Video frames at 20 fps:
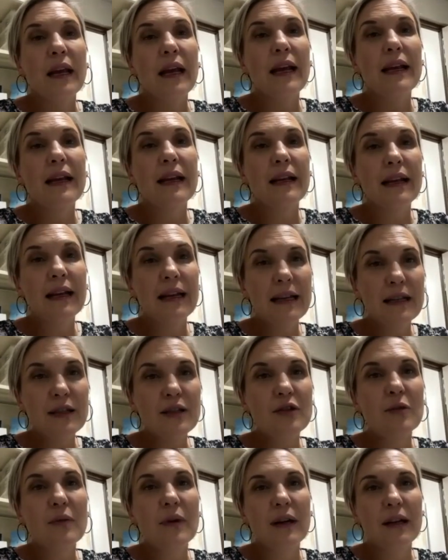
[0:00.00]
And it
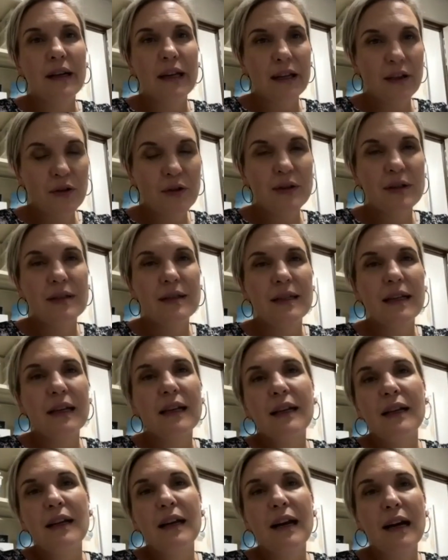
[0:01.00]
is quite
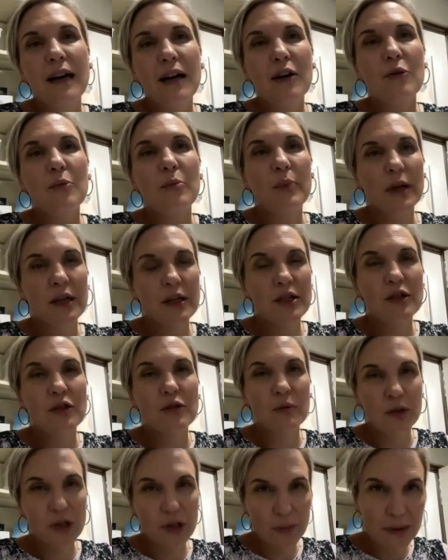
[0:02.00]
interesting how patients
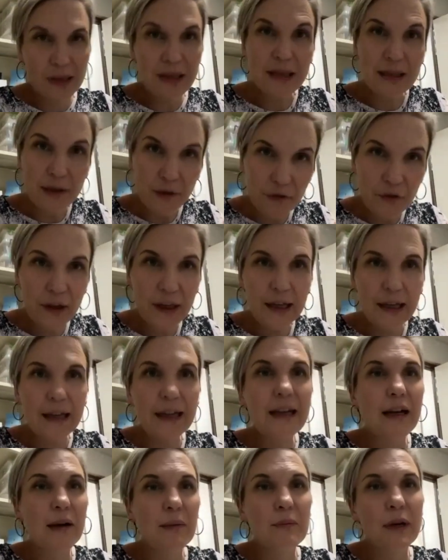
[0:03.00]
will specifically
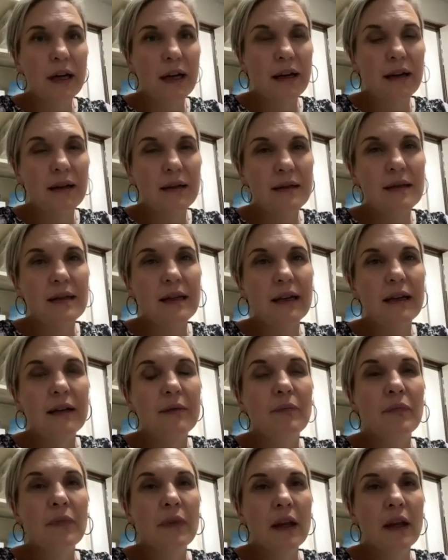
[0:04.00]
come back and say,